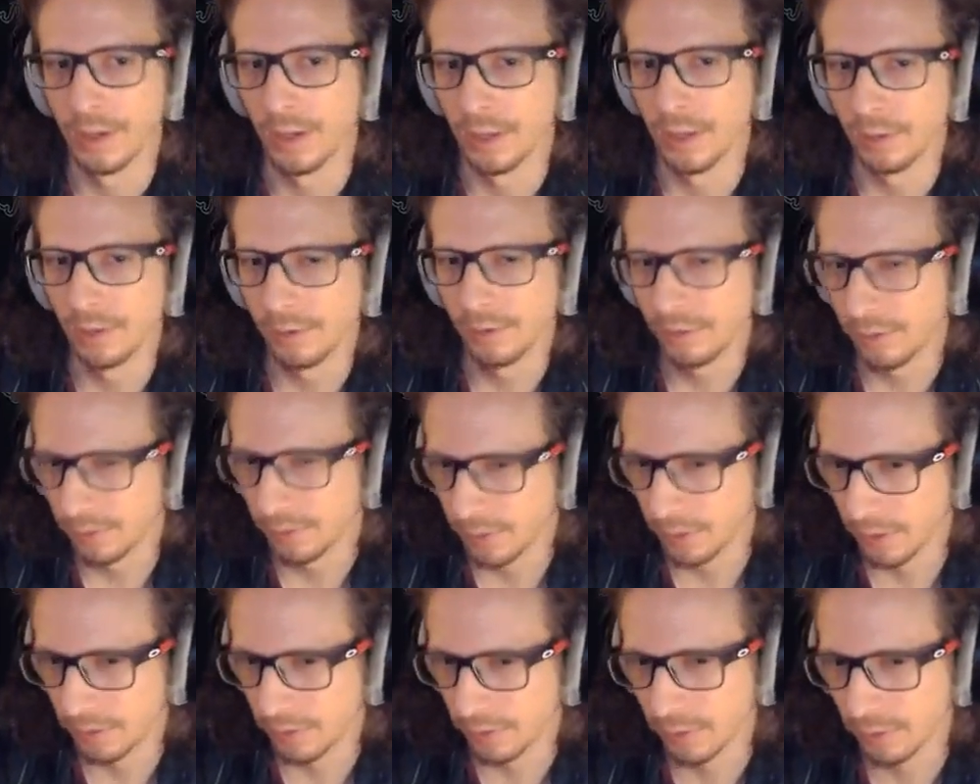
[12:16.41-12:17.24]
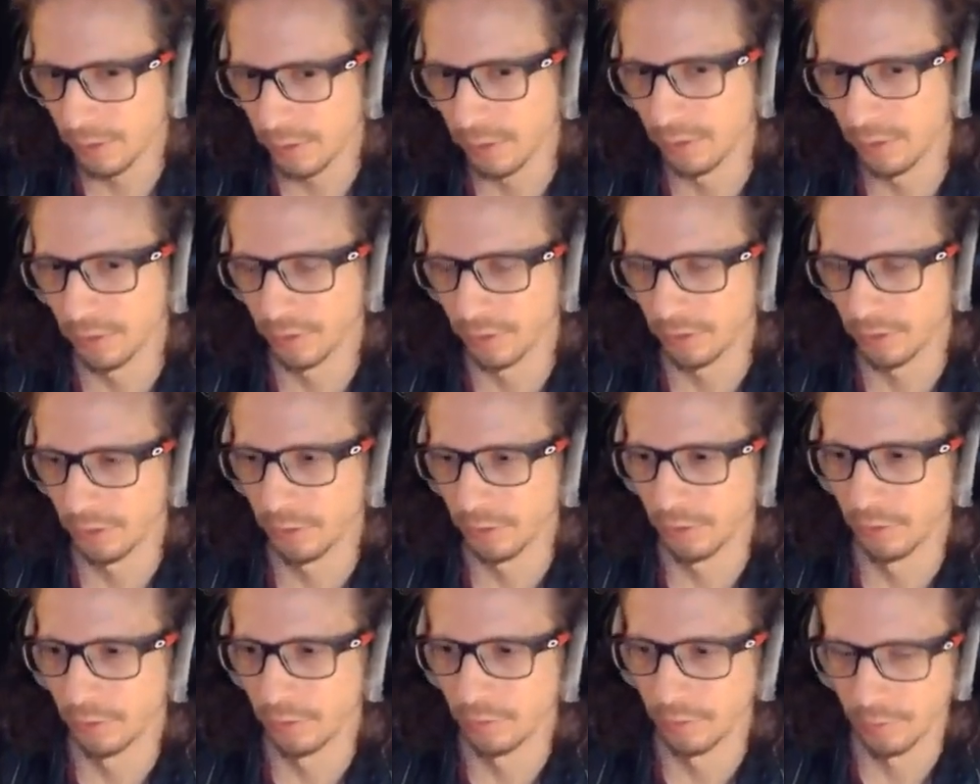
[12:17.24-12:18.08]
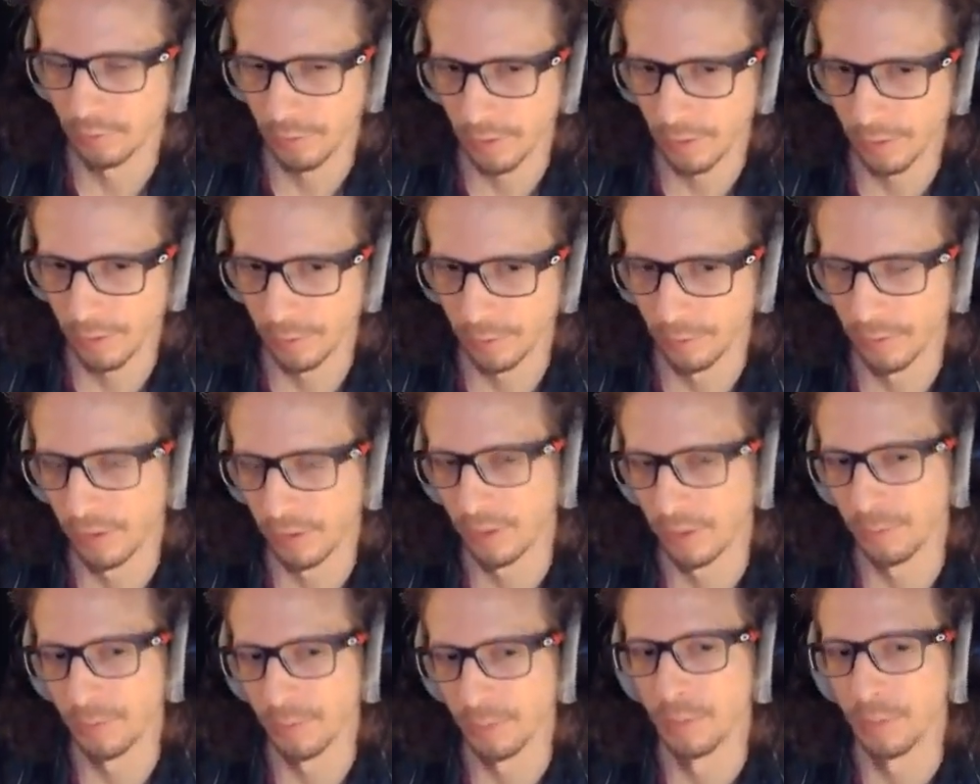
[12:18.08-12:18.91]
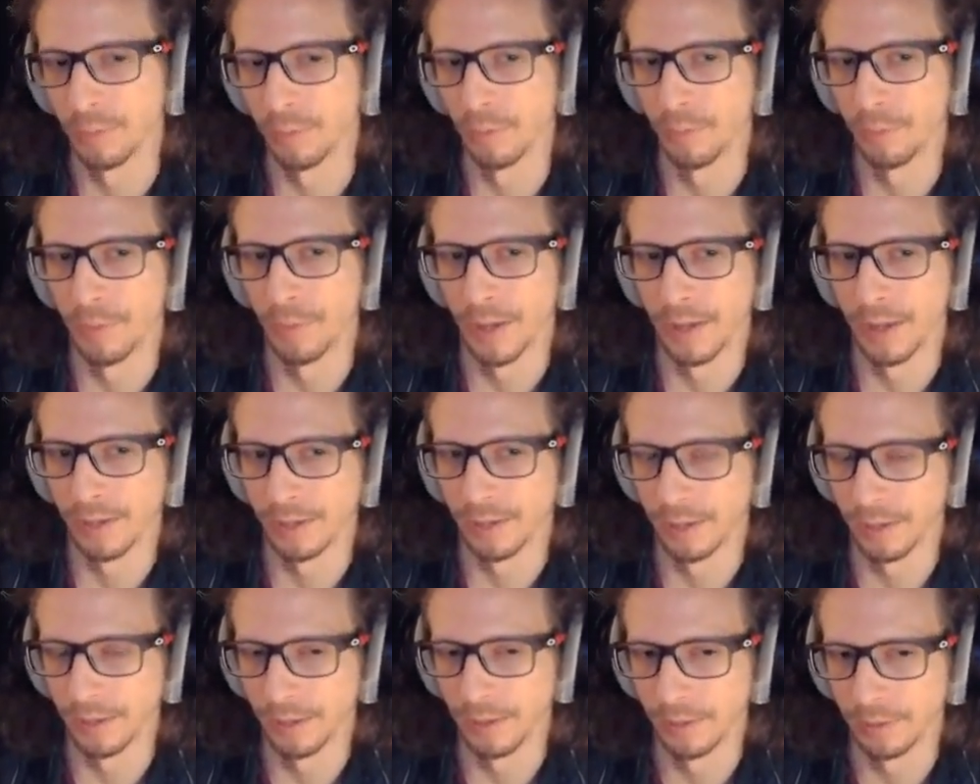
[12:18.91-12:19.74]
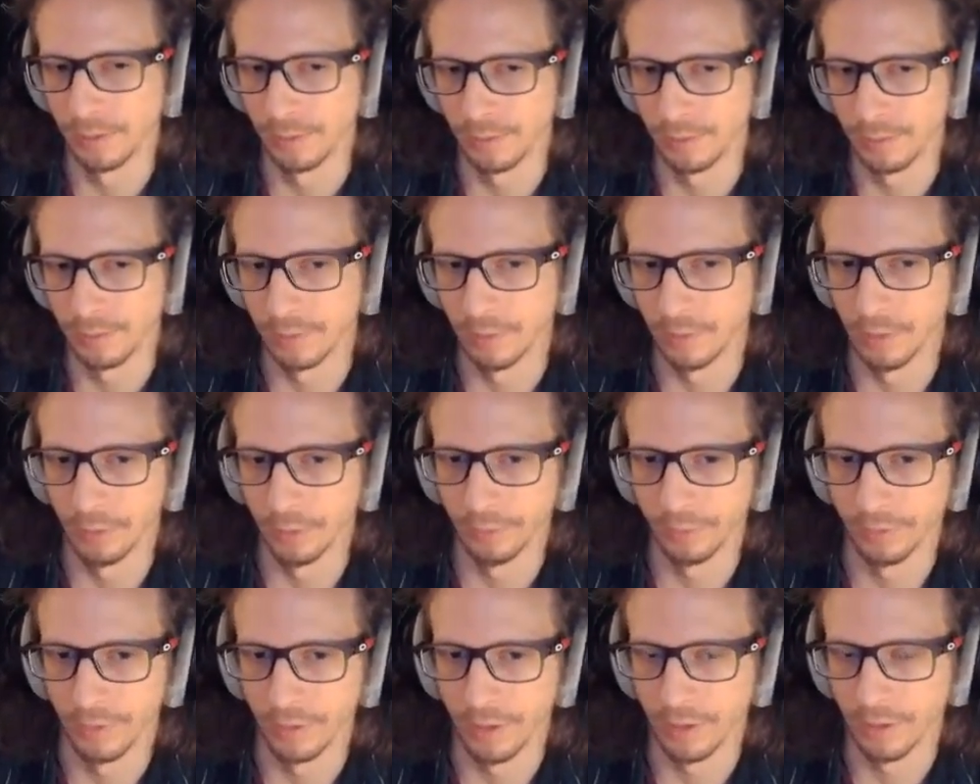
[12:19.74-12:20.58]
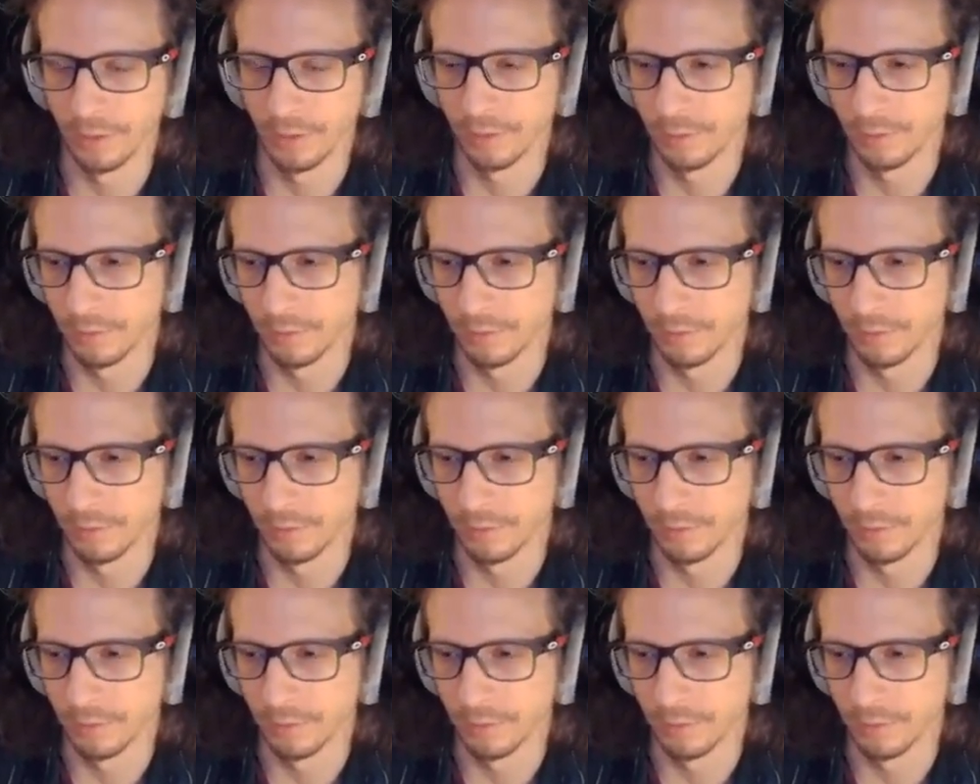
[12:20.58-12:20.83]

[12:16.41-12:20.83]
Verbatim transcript: And this is essentially just to try to bring people back in, you know, if they